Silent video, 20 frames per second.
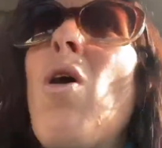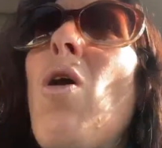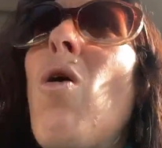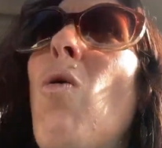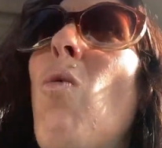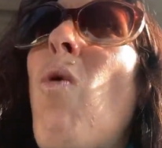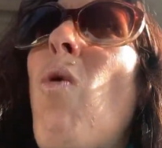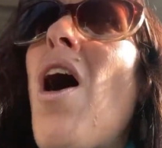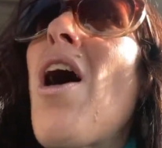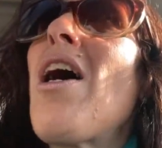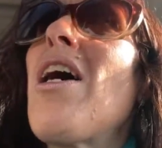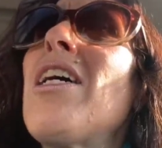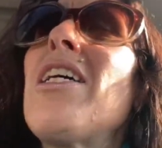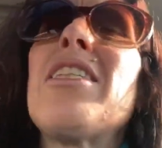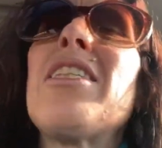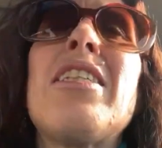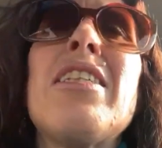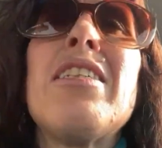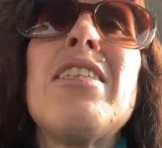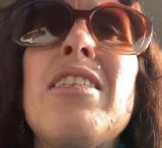why
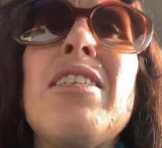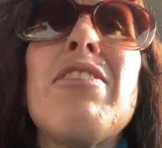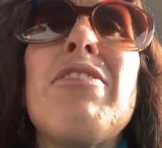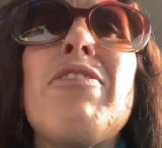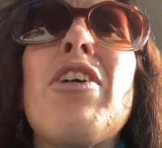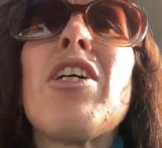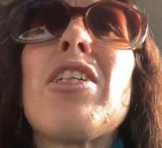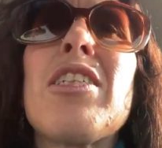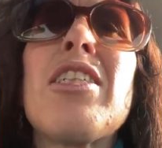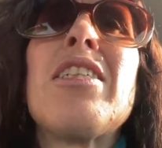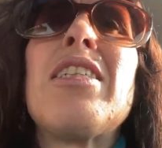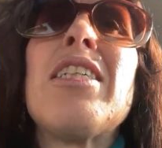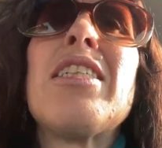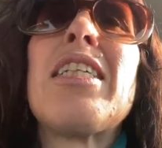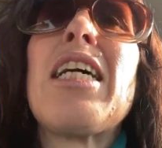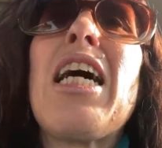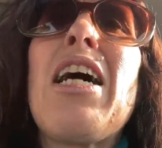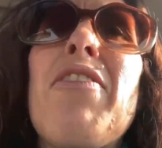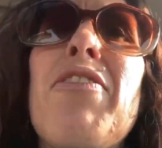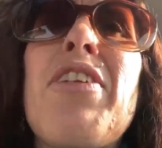in the fuck did this
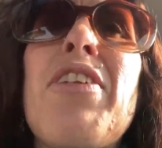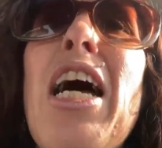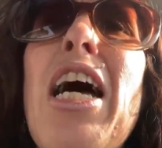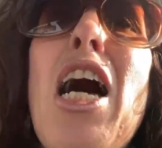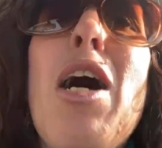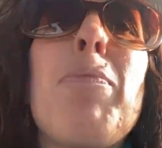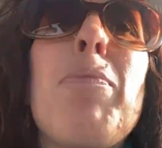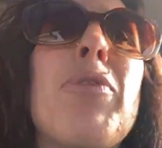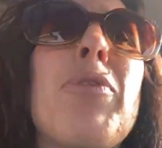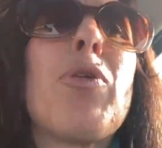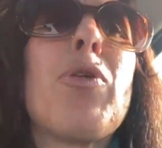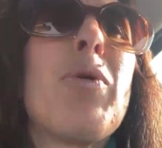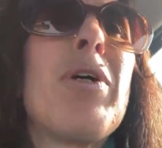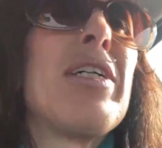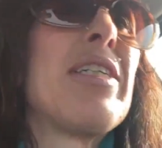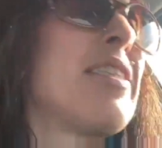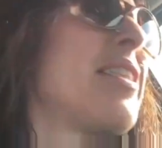have to happen the way it